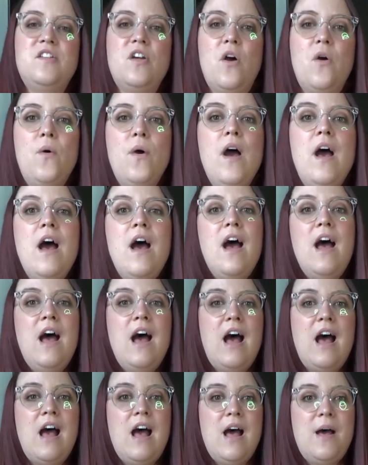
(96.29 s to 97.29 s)
So
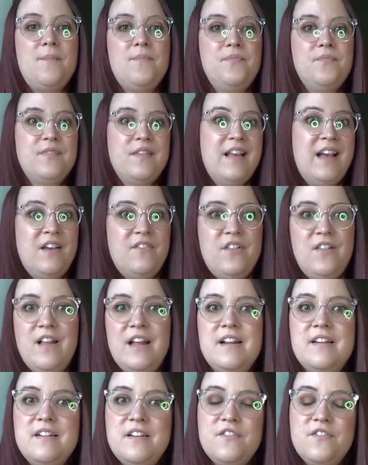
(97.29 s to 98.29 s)
um, I have a
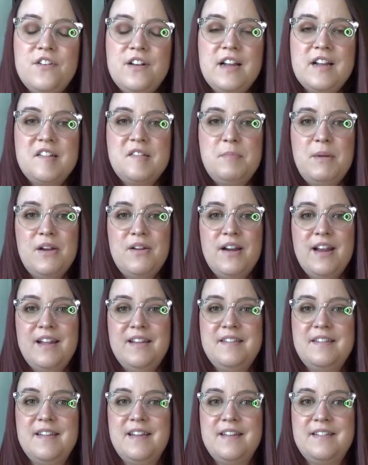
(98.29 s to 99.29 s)
lot of different
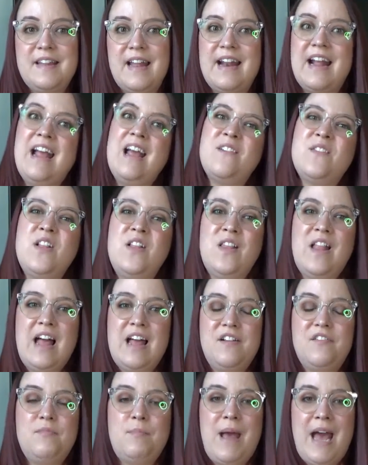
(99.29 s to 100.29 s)
experiences and I have a
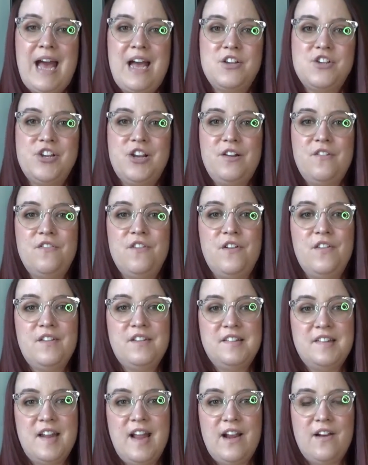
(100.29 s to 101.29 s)
lot of passion for
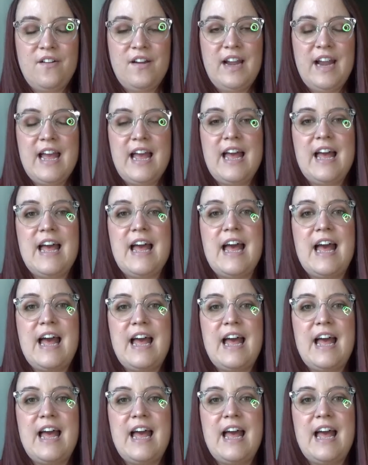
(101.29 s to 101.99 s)
this area.